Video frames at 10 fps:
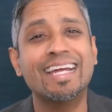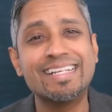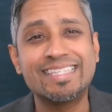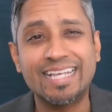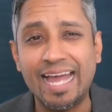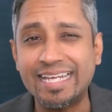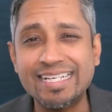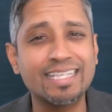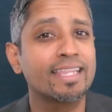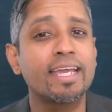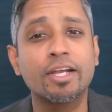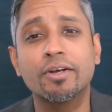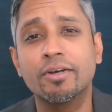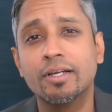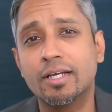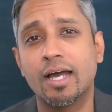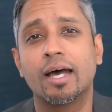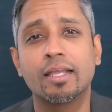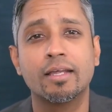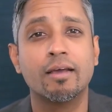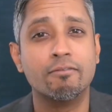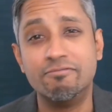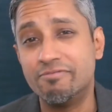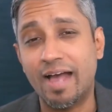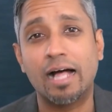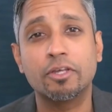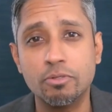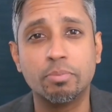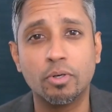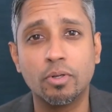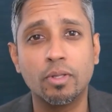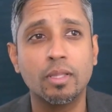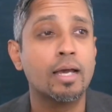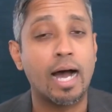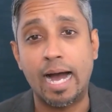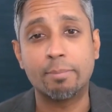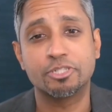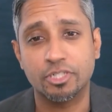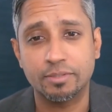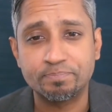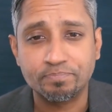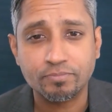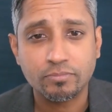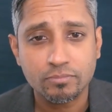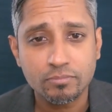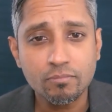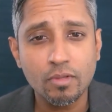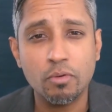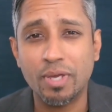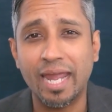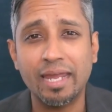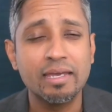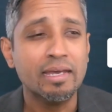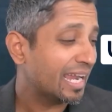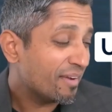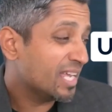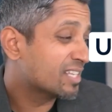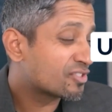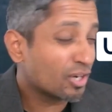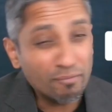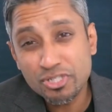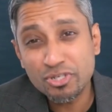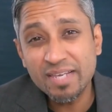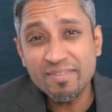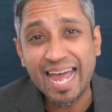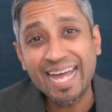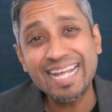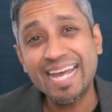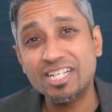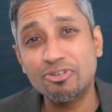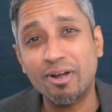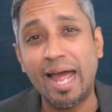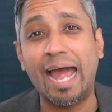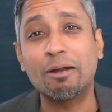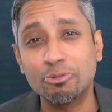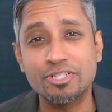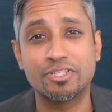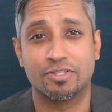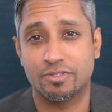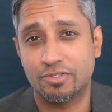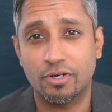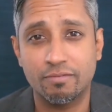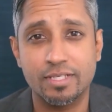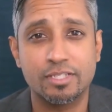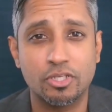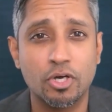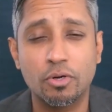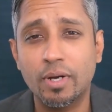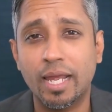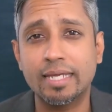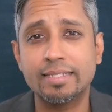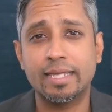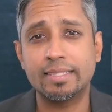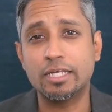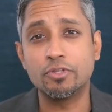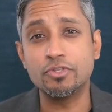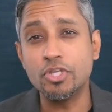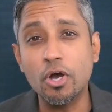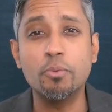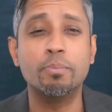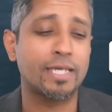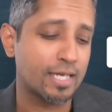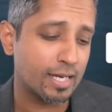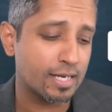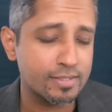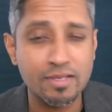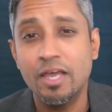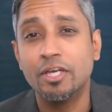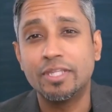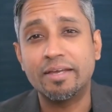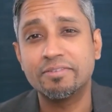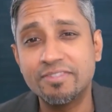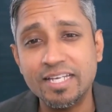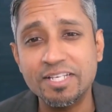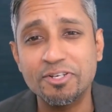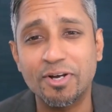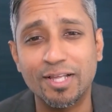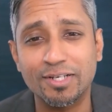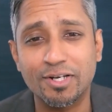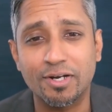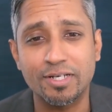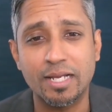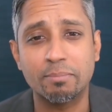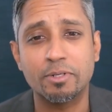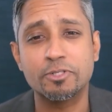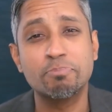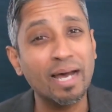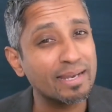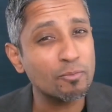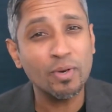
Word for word: it's a clear cut, valuable option okay in a service you could even add extra hours to the service you know and and they'll know because they've seen your a la carte numbers but